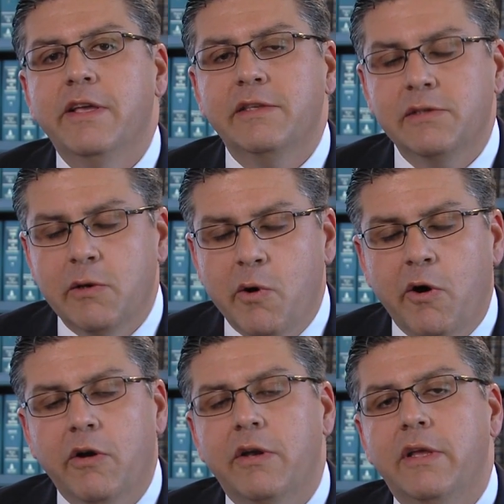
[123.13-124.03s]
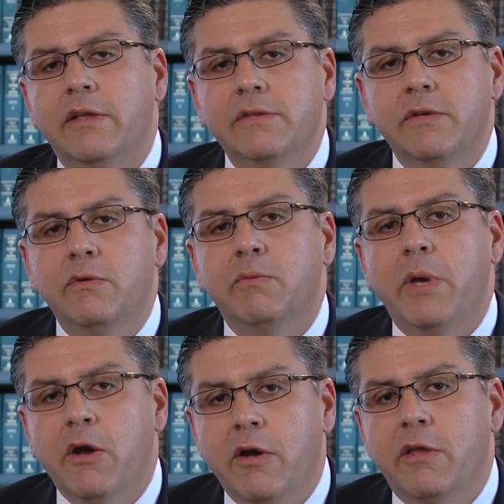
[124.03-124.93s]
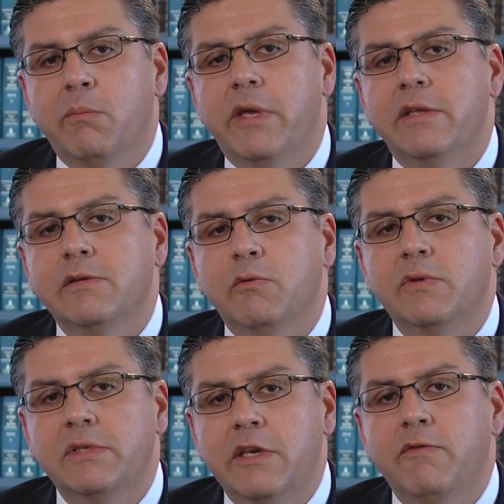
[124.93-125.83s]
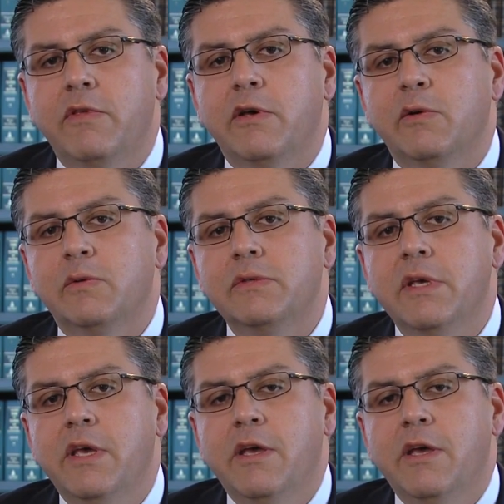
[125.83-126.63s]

It's so heartening to Mary and me to receive those.